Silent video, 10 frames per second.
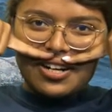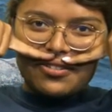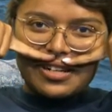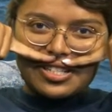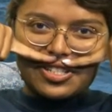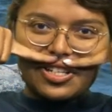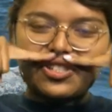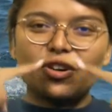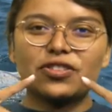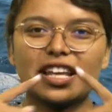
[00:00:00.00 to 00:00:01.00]
which
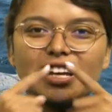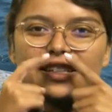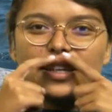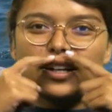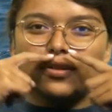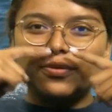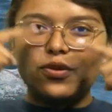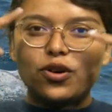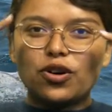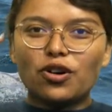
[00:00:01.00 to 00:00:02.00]
don't think it's like a
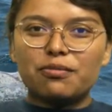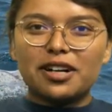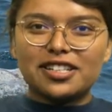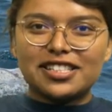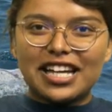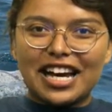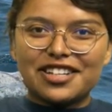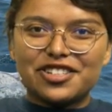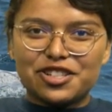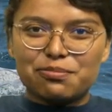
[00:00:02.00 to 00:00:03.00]
full
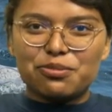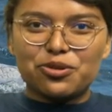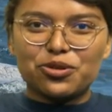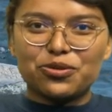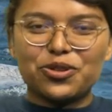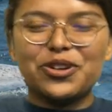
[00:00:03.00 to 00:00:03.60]
mustache that's beautiful